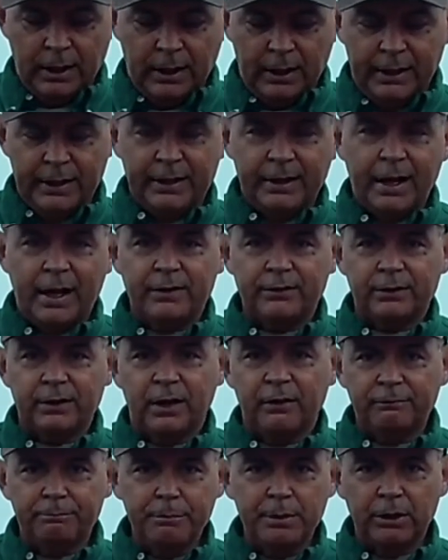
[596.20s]
It has
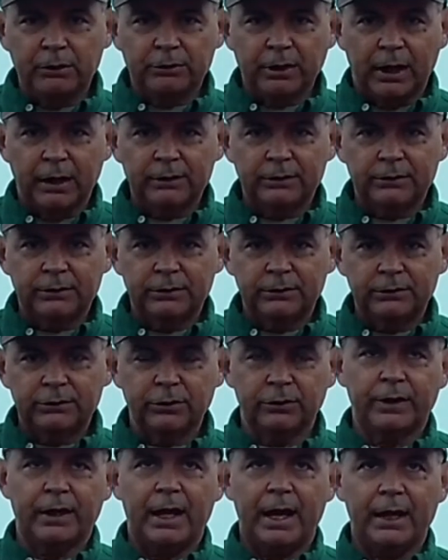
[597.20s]
enough mil dots
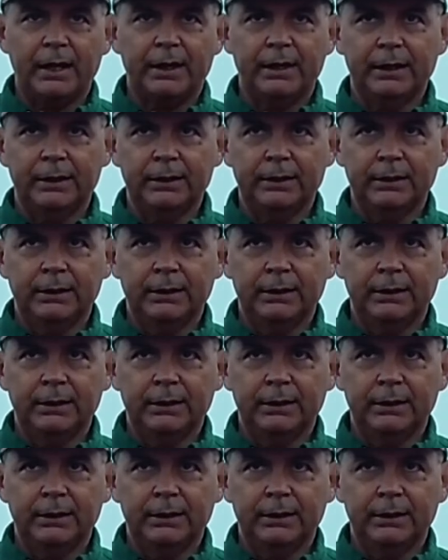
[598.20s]
so that I can